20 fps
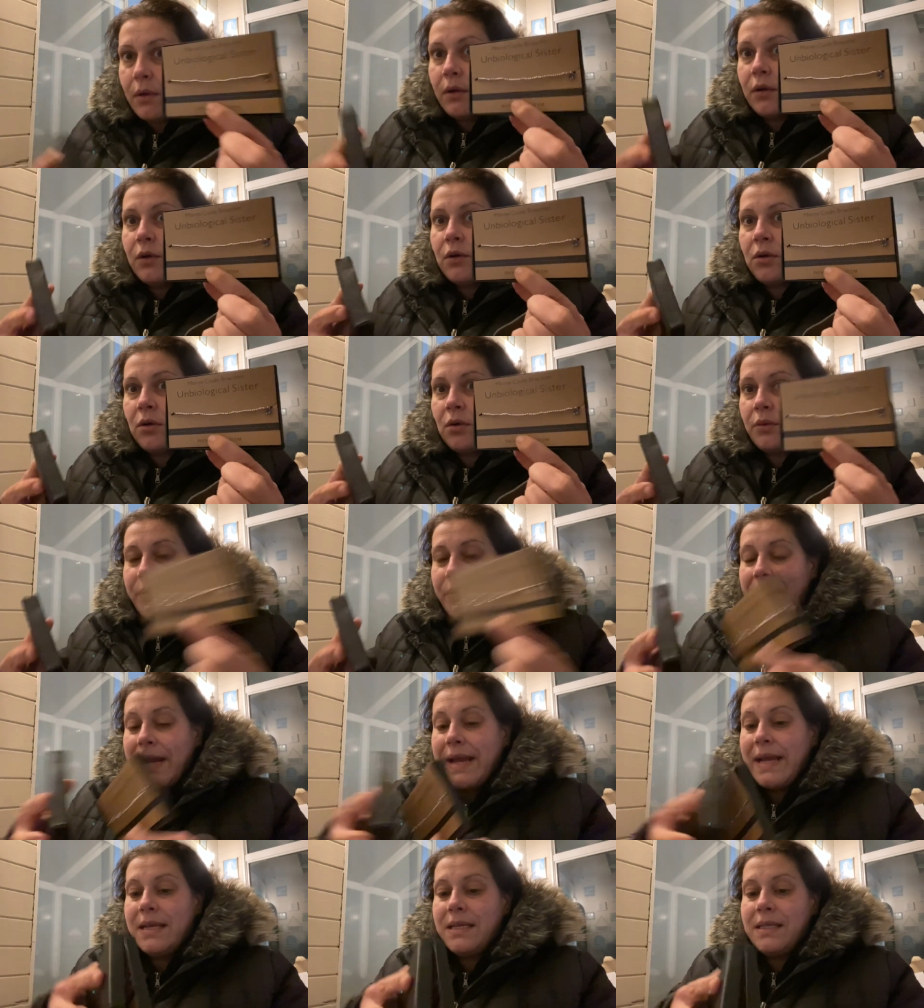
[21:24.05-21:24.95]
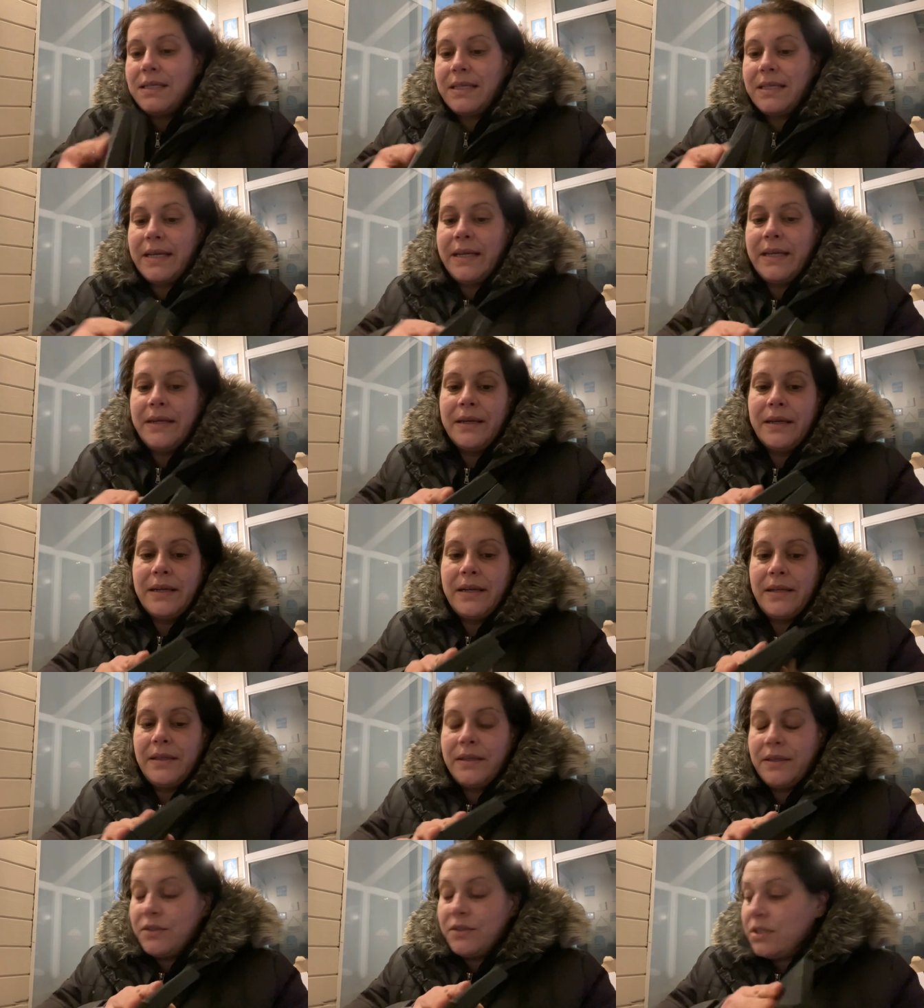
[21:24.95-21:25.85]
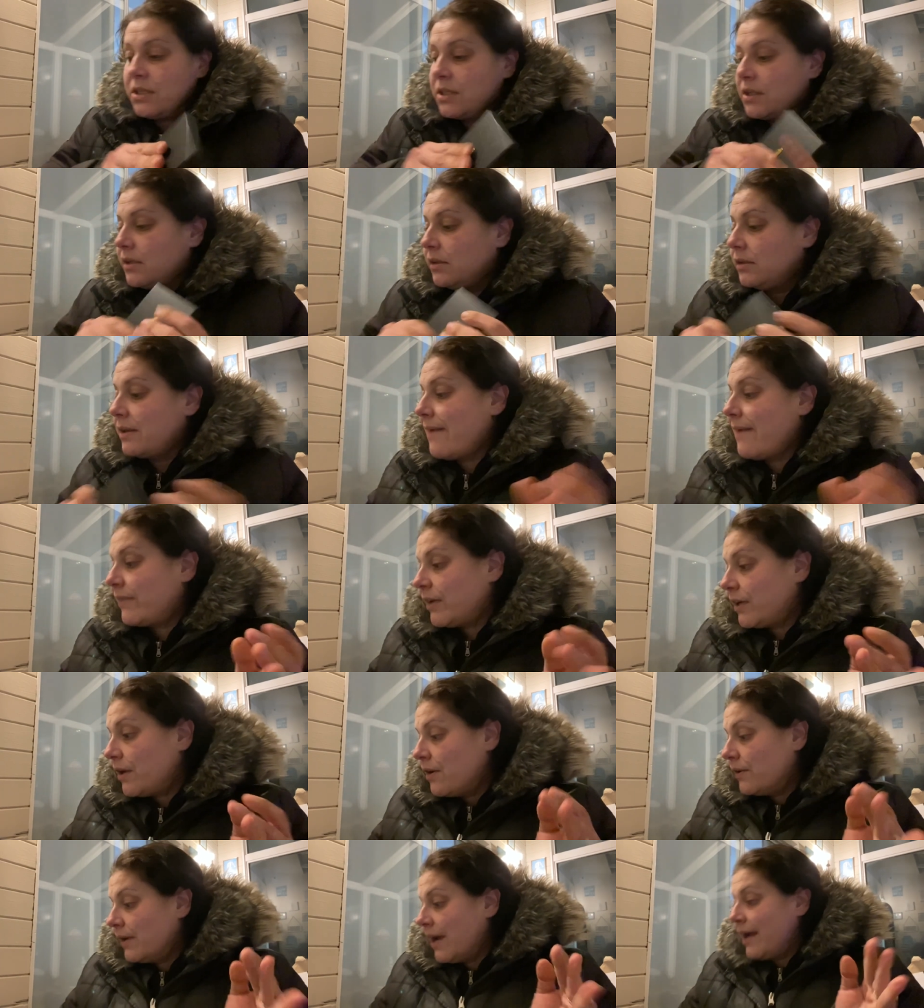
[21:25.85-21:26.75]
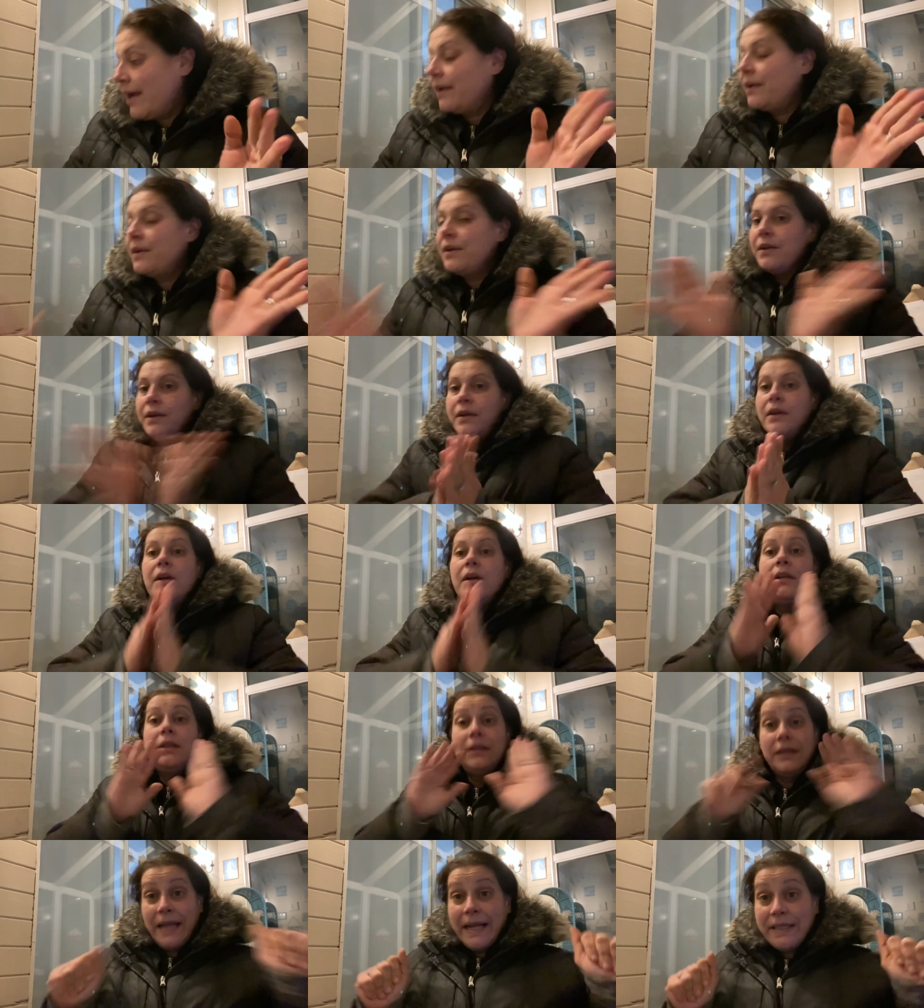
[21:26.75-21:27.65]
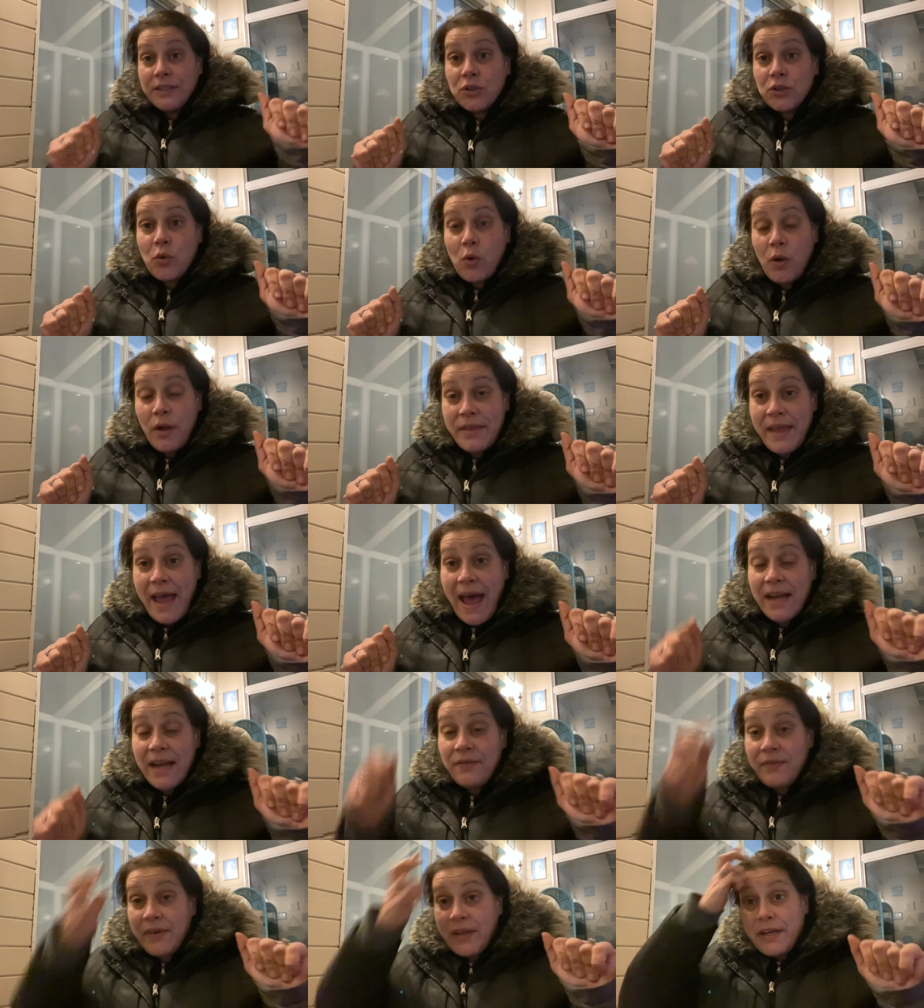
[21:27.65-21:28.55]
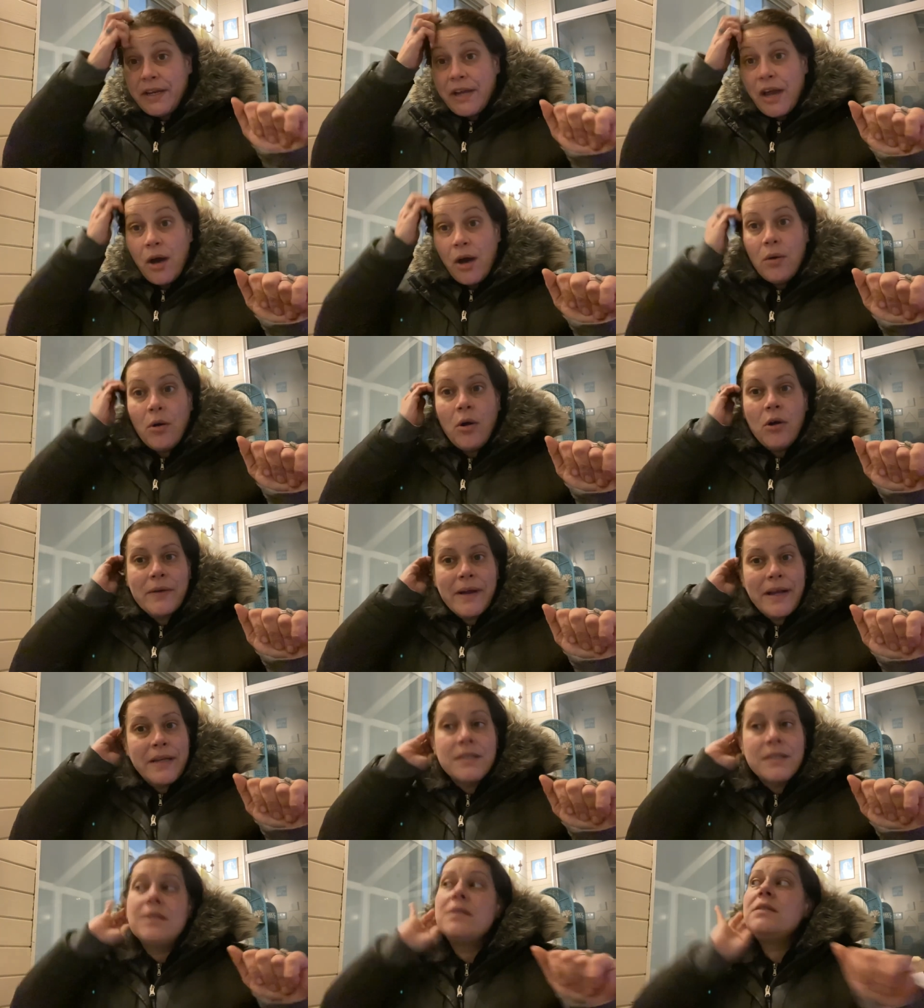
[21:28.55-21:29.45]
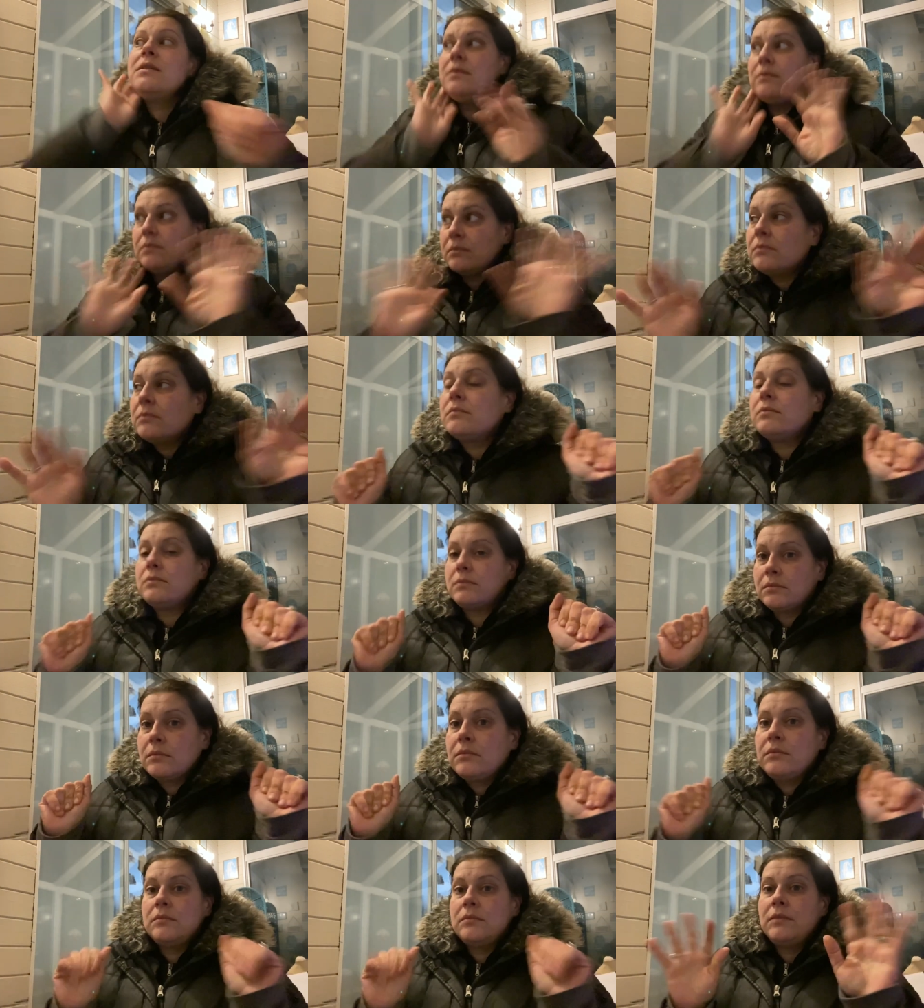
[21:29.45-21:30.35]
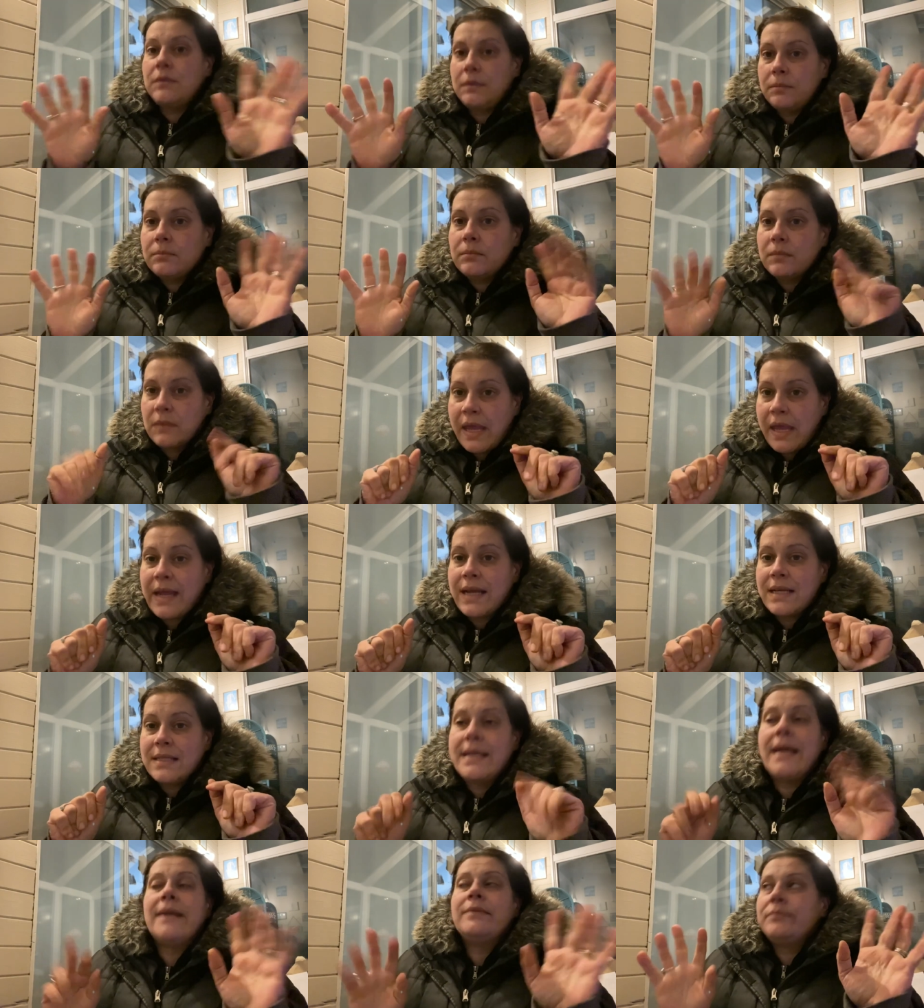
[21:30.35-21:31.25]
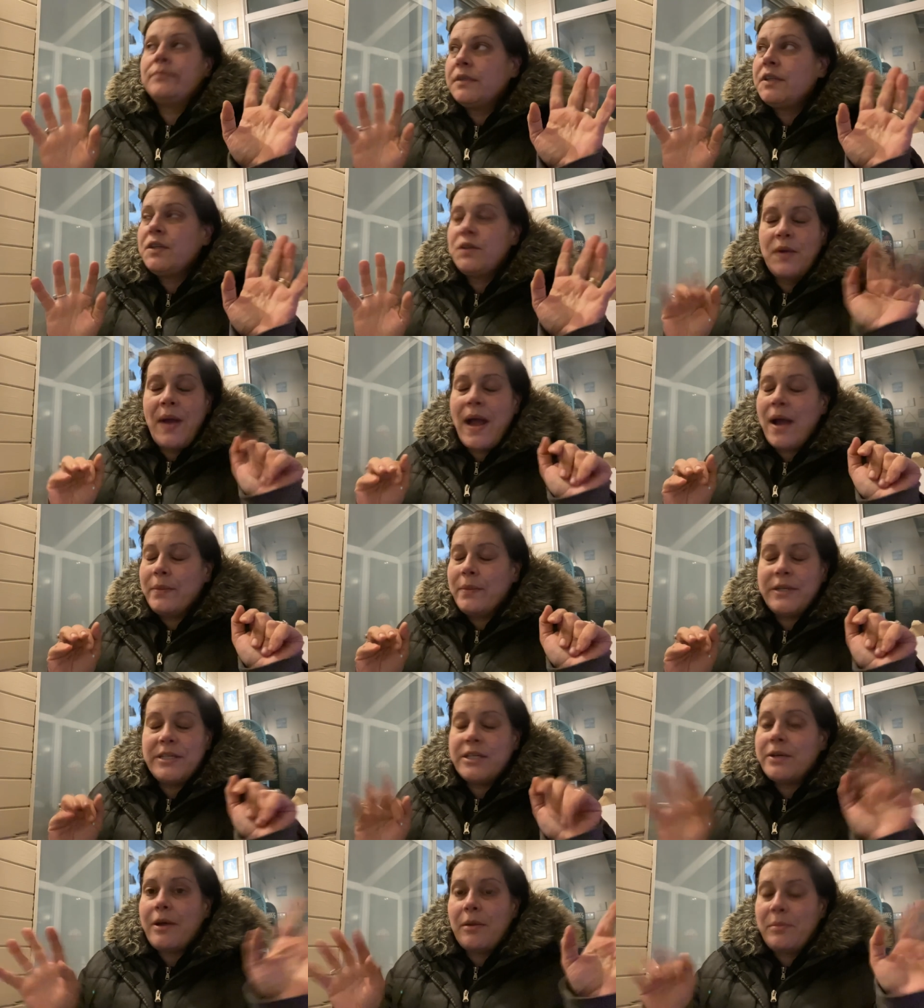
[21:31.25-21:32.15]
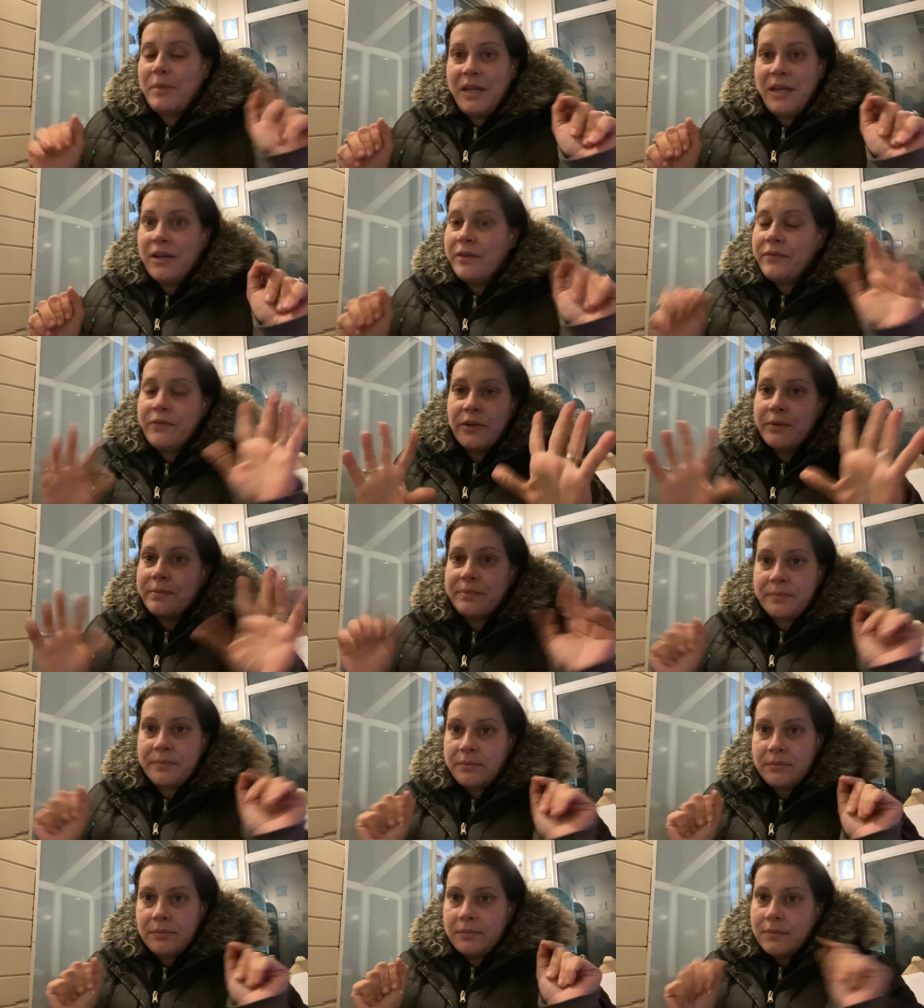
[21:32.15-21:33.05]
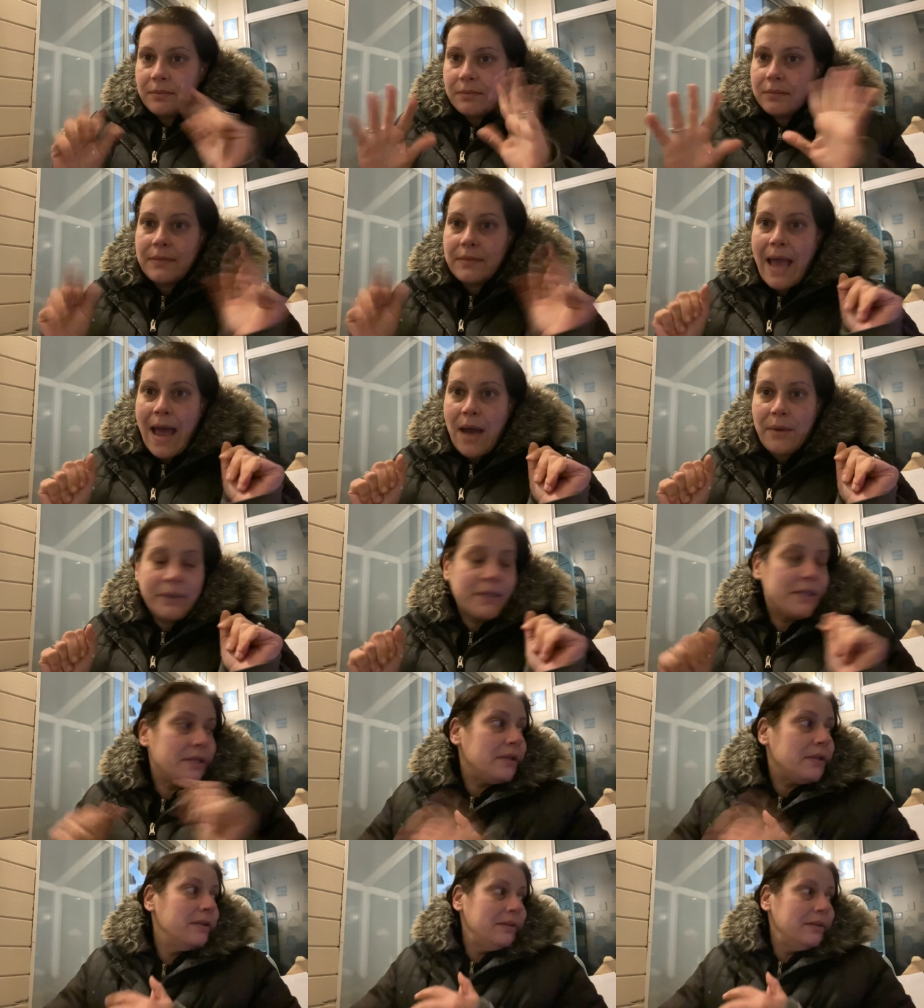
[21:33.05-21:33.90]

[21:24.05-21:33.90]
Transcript: Crazy. And I think she's going to love it. Okay. Let's call that a video or else, like I said, you know how we do. I'll be here for hours.